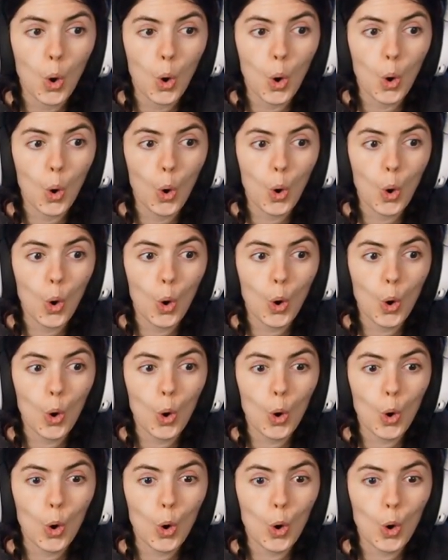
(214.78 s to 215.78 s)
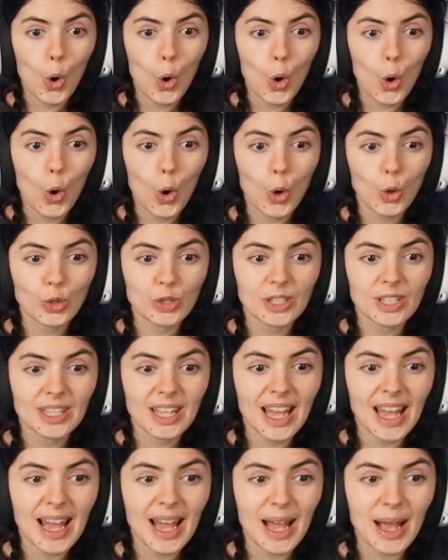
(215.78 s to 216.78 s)
Oh
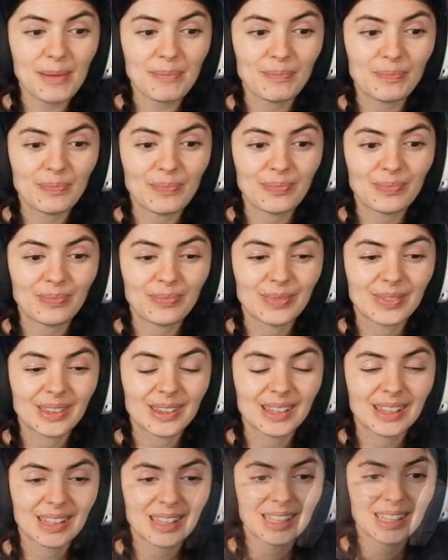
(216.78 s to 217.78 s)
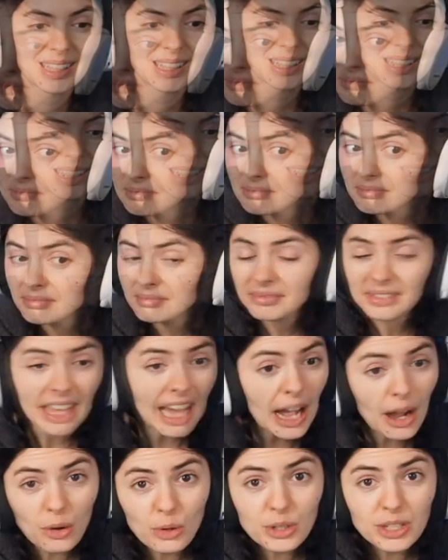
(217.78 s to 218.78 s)
snap! We have a perimeter breach.
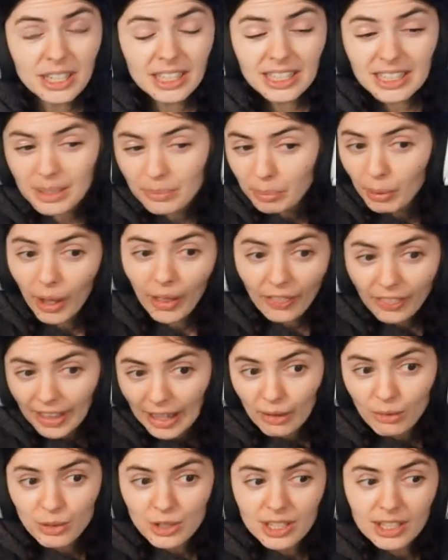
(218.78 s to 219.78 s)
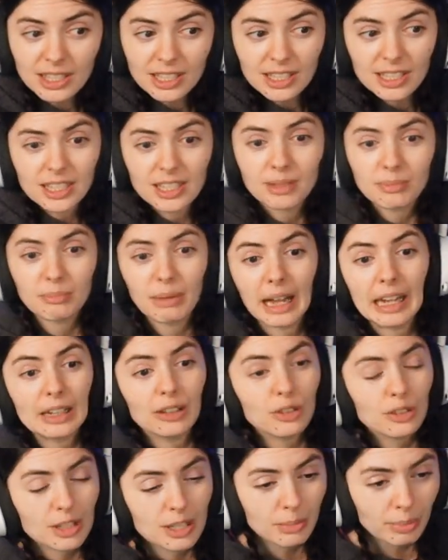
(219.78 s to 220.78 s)
Thousands upon thousands
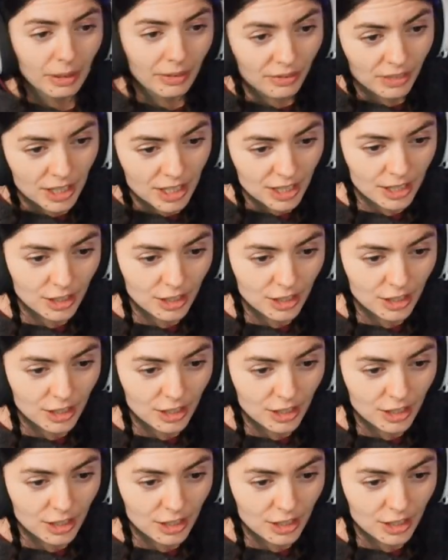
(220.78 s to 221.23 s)
miles above the.